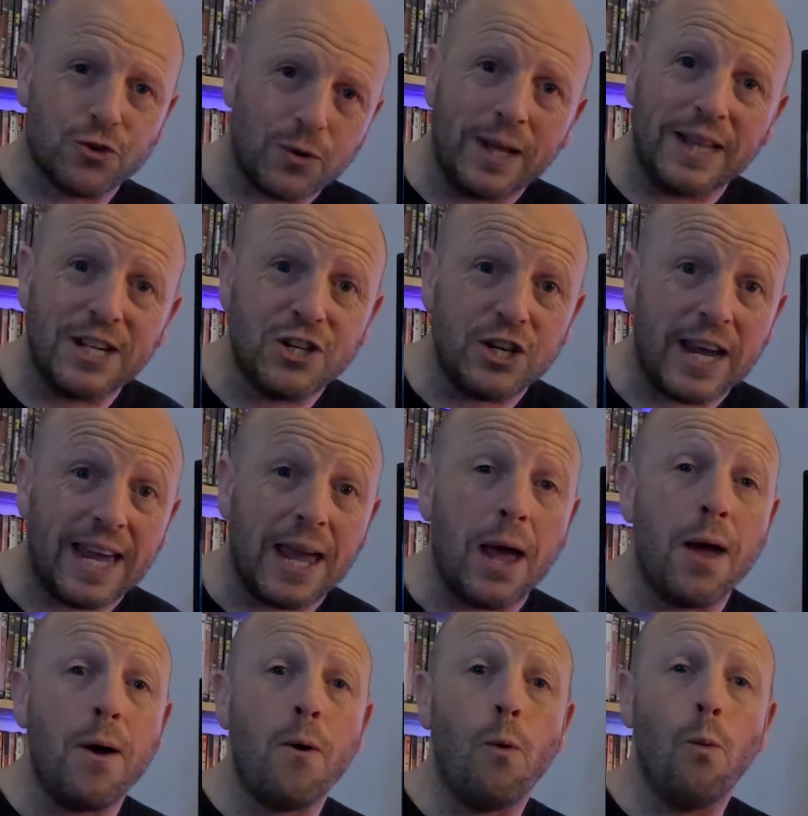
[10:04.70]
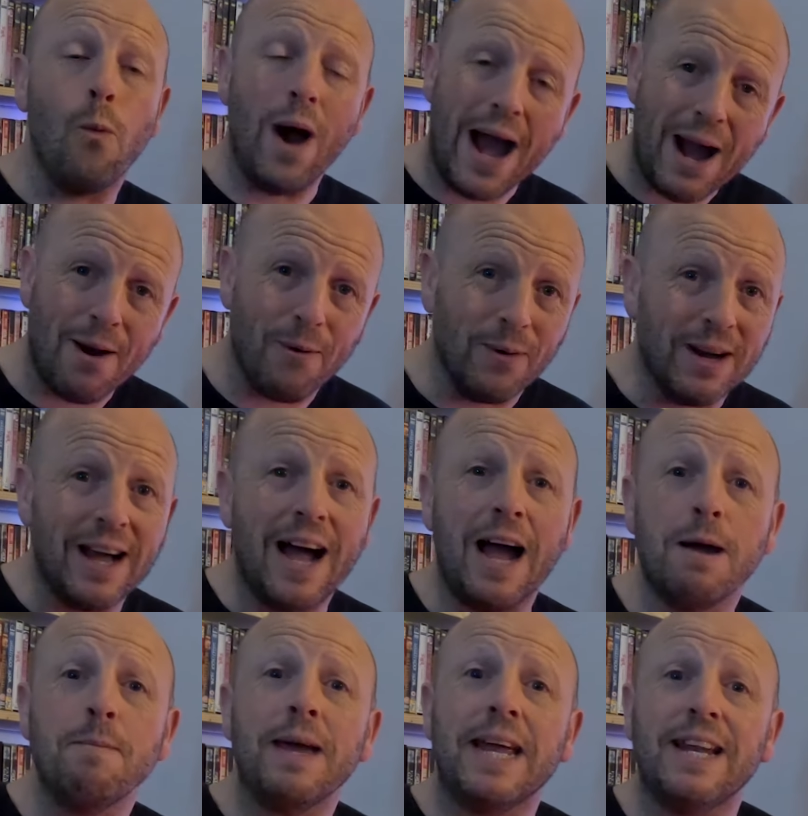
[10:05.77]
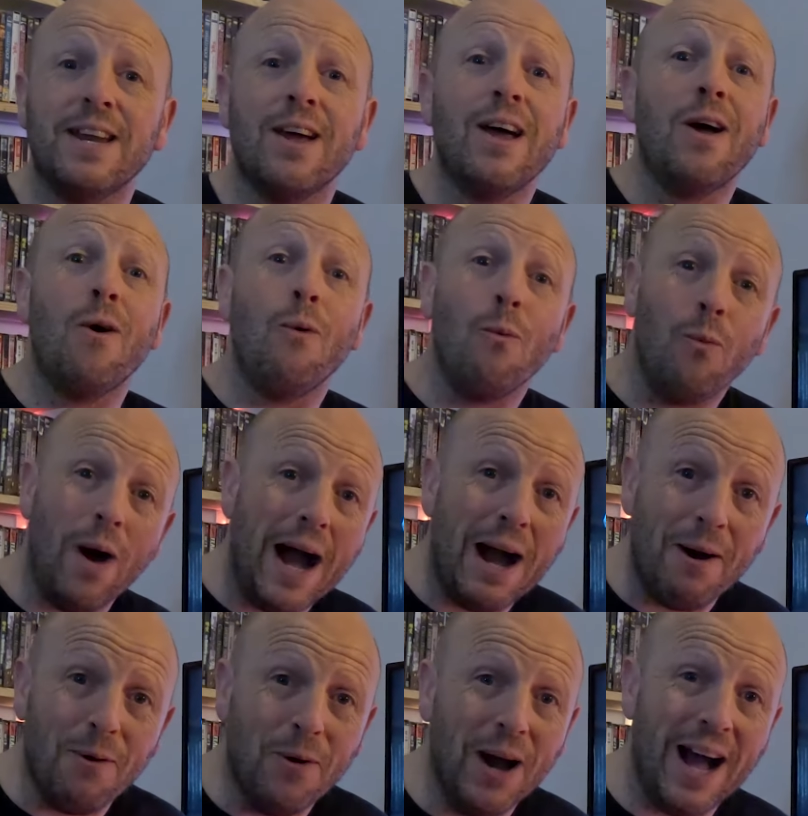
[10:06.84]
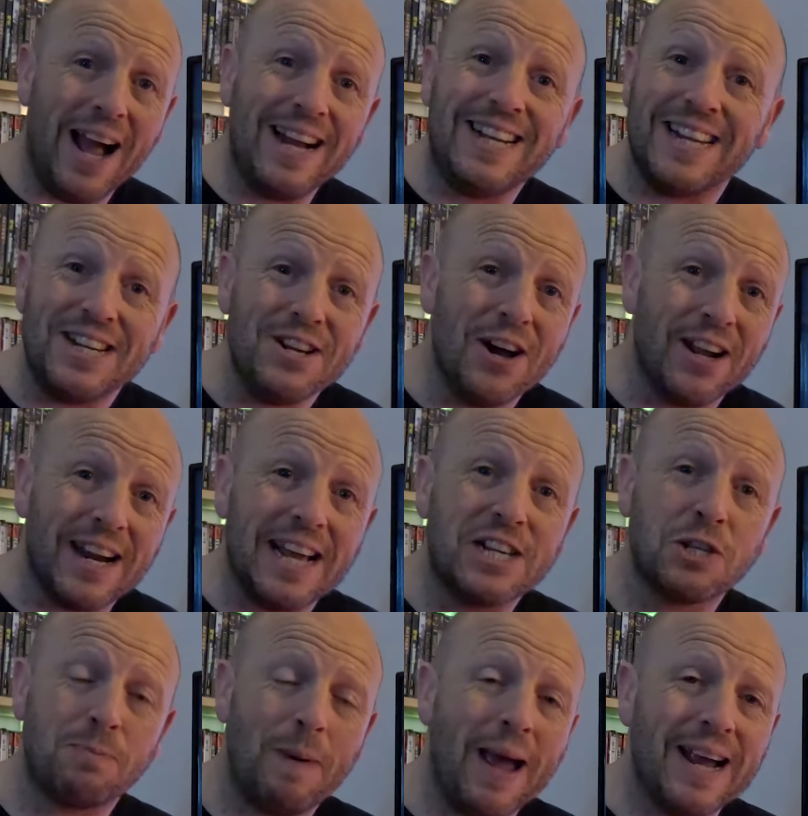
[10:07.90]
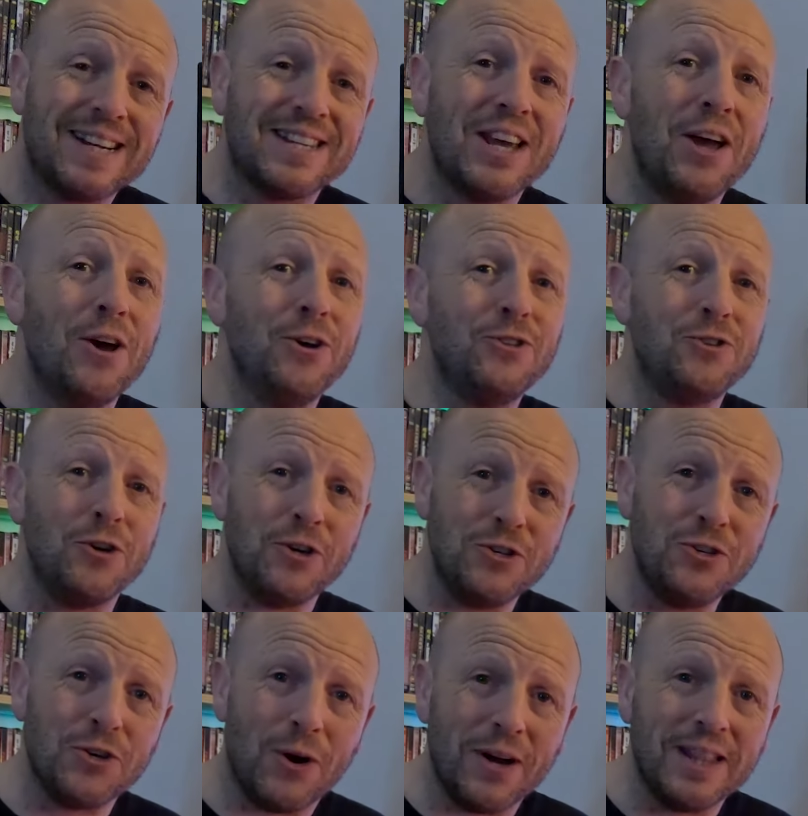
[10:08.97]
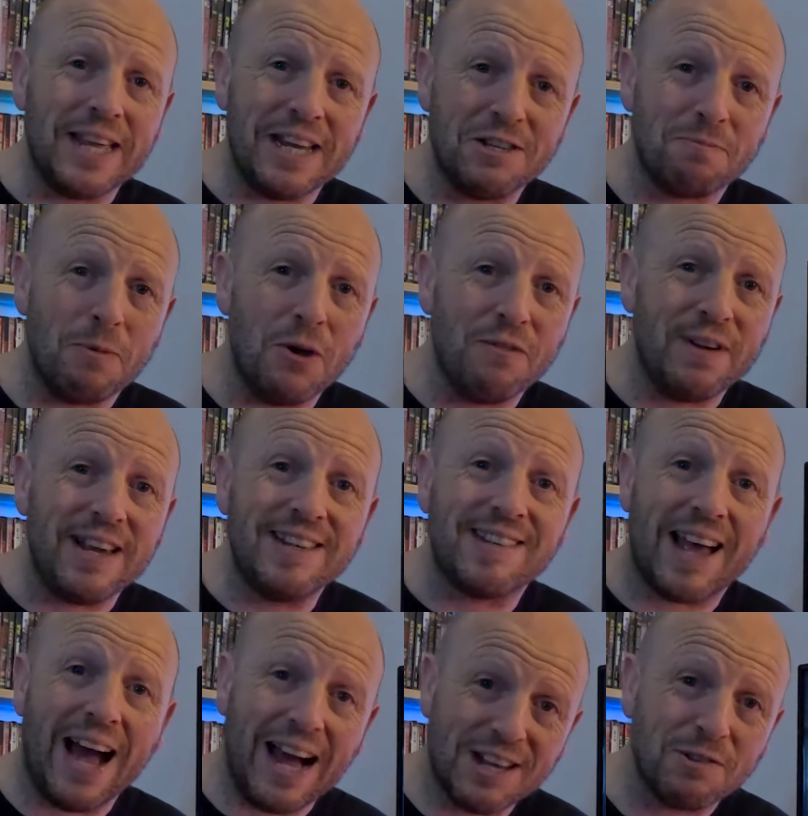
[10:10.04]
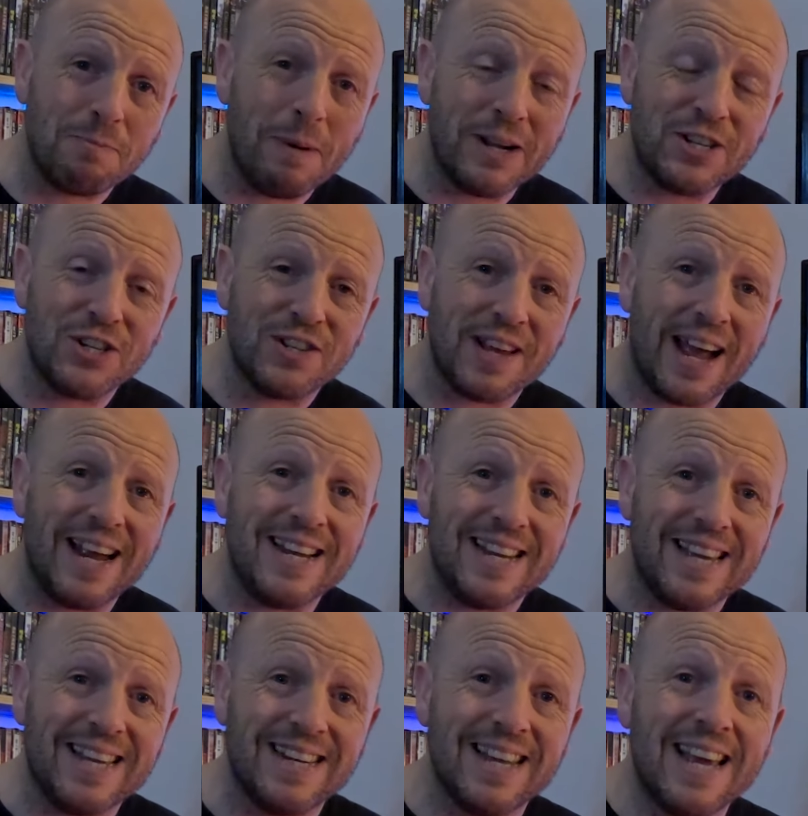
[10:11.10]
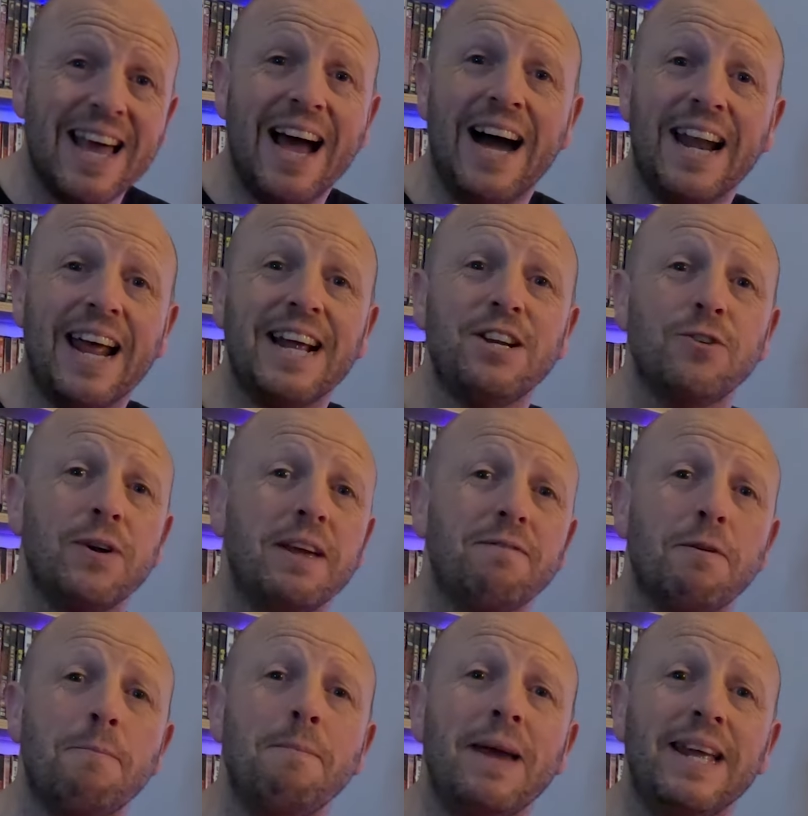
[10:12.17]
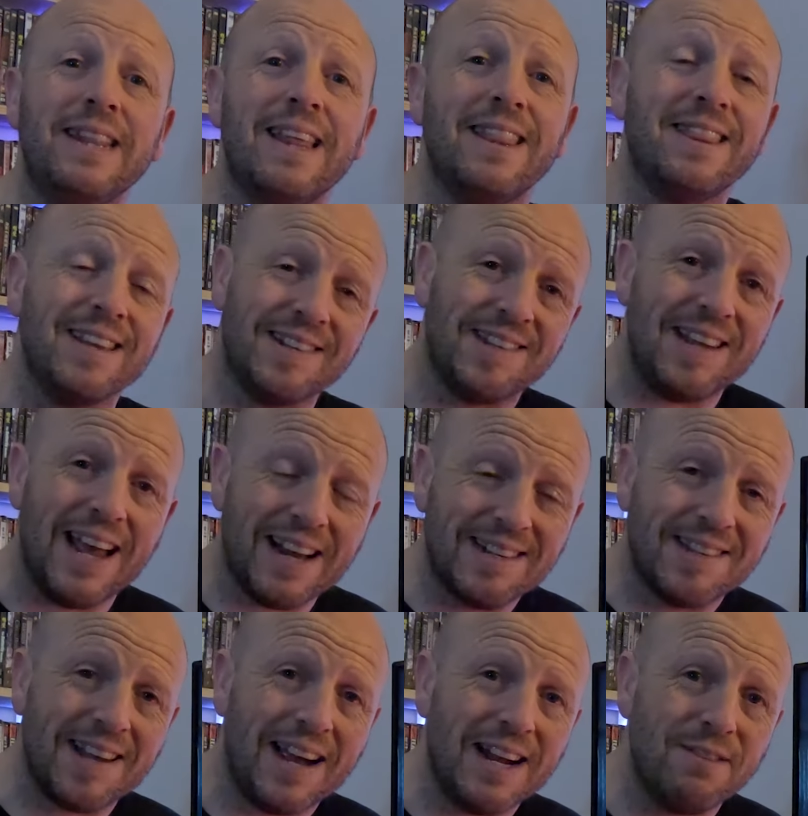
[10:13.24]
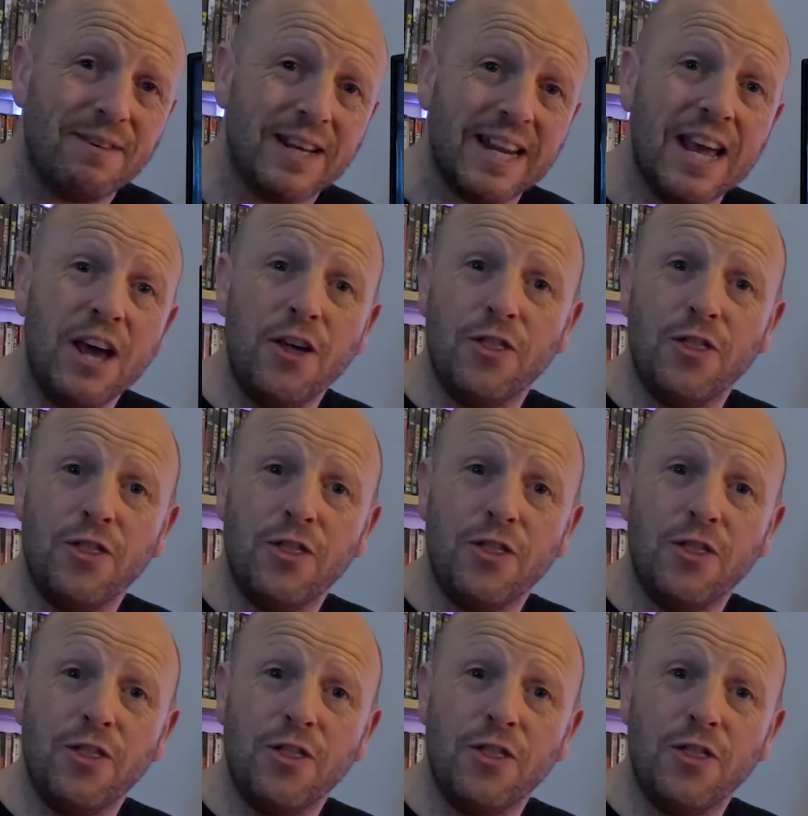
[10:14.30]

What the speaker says: trilogy. Wow. I mean, wow. I did not expect to enjoy these movies as much as I did. And I don't even mean the sex side of it.